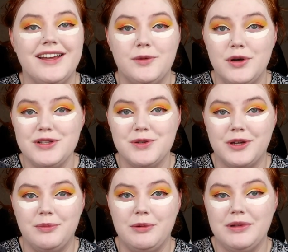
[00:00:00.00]
And I'm also
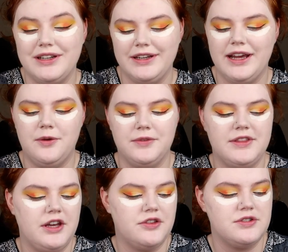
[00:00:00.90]
gonna be blending out
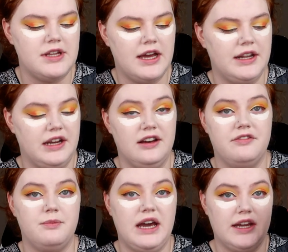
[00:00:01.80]
with the other side
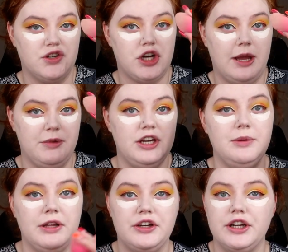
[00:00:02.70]
of my Dry
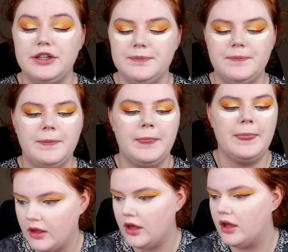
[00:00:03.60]
Beauty Blender.
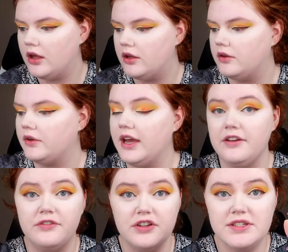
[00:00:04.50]

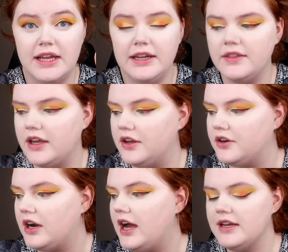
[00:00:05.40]
Okay, for setting the
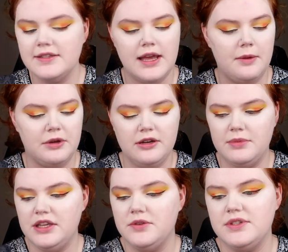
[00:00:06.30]
under eyes, I'm gonna
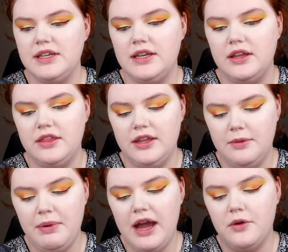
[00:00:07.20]
be using
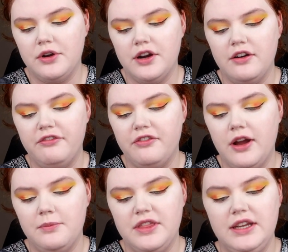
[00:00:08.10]
the powder
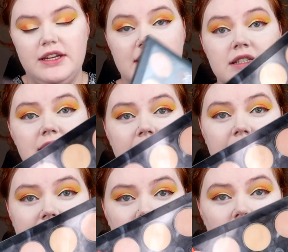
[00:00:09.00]
from the NYX
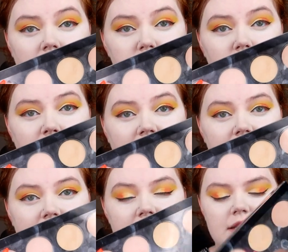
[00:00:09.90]
Highlight and Contour
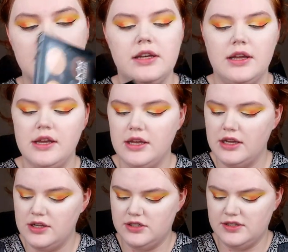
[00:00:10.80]
Palette,
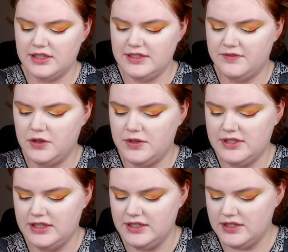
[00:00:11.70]
just because I've
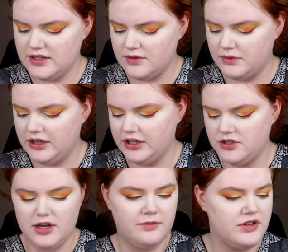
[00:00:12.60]
noticed this does a really
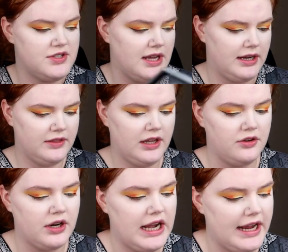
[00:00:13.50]
good job for setting the
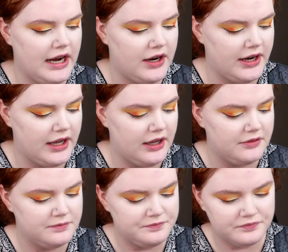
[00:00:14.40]
under eye
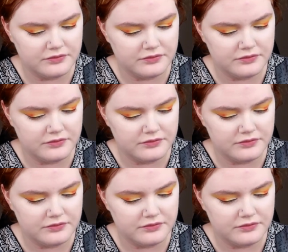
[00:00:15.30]
area.